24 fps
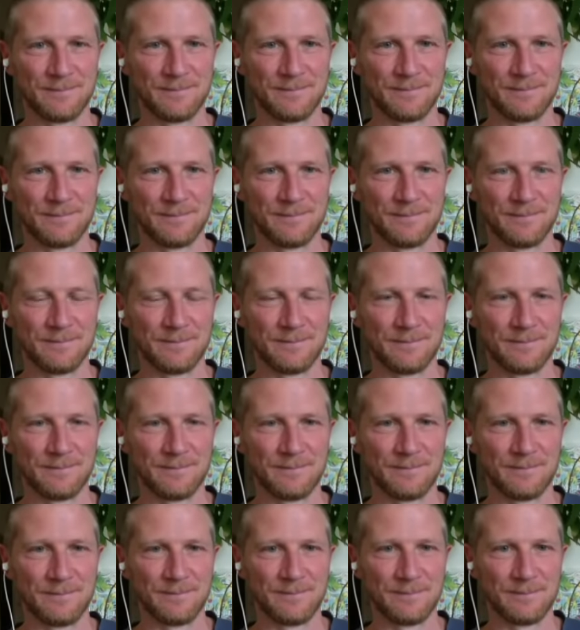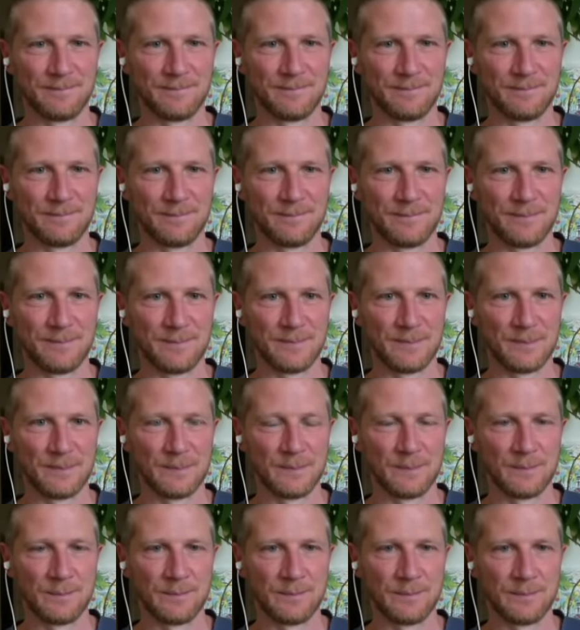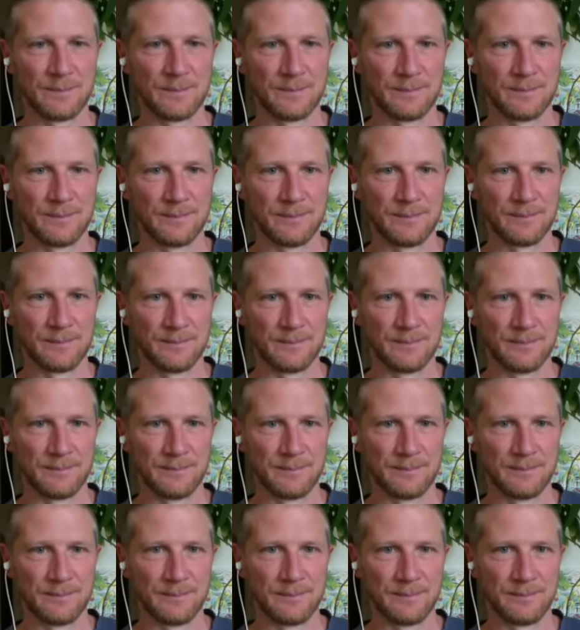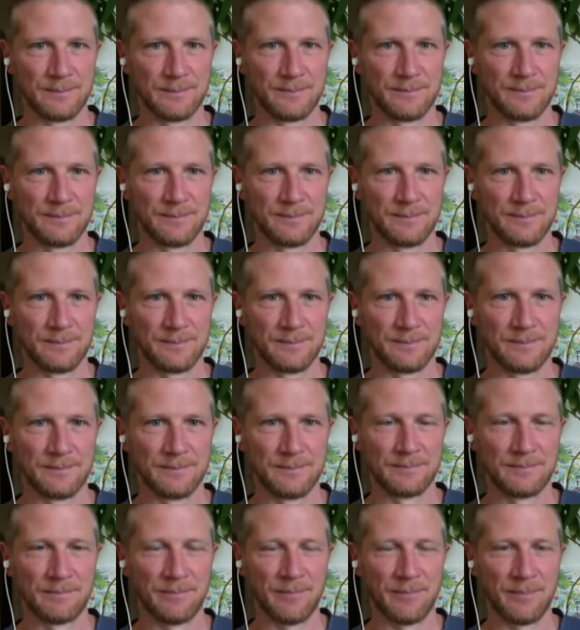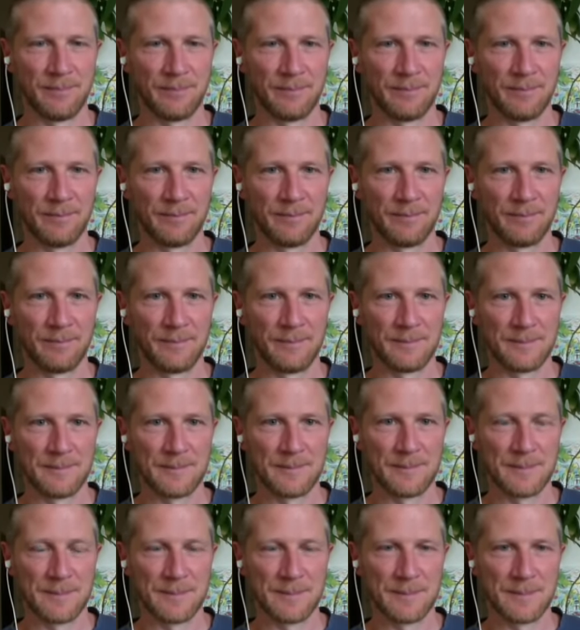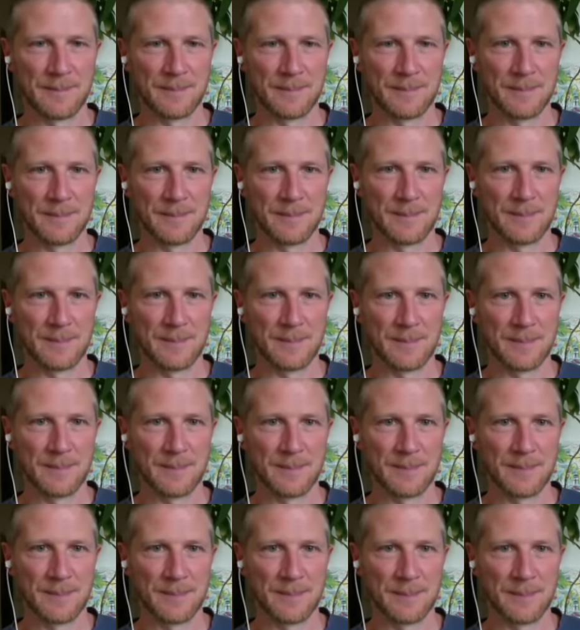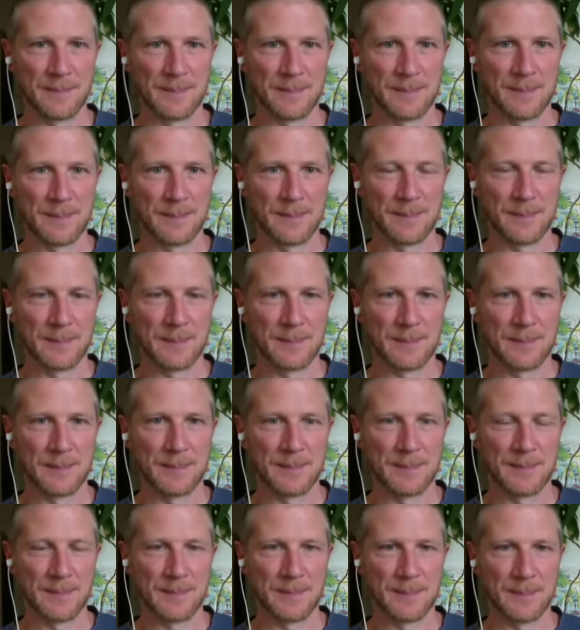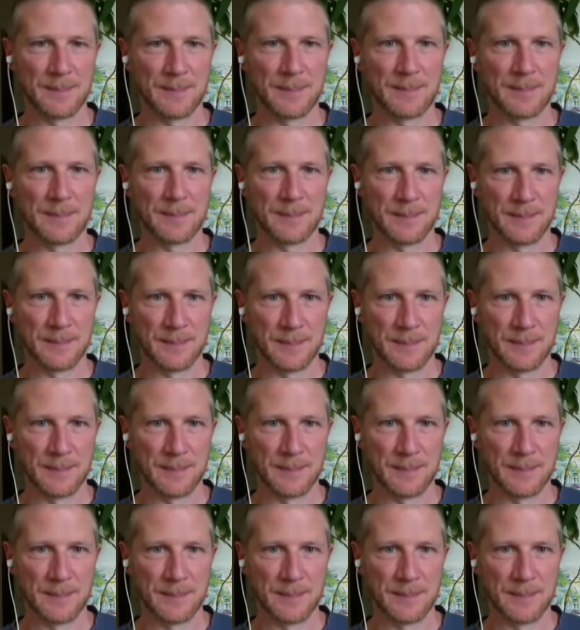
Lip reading: The person shown says nothing.